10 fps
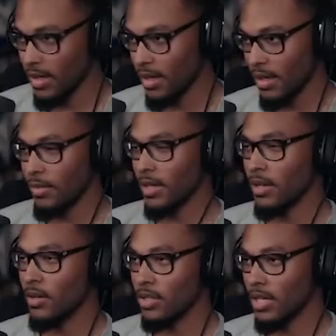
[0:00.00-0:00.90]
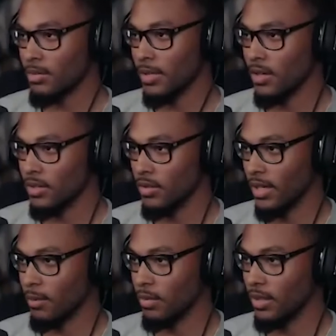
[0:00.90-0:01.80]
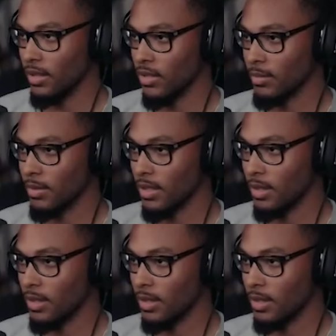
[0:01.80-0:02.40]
fucking go scratch my nose and you, like, completely drop the combo.